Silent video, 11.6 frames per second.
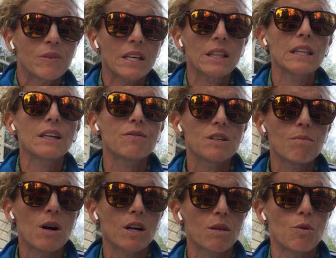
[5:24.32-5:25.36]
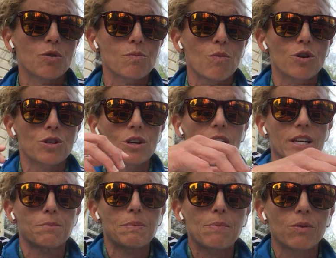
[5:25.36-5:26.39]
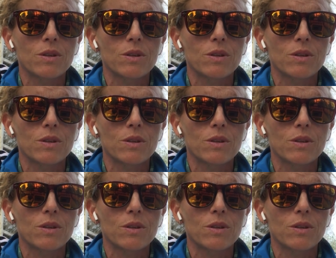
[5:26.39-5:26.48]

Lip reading: he lived among the most marginalized people,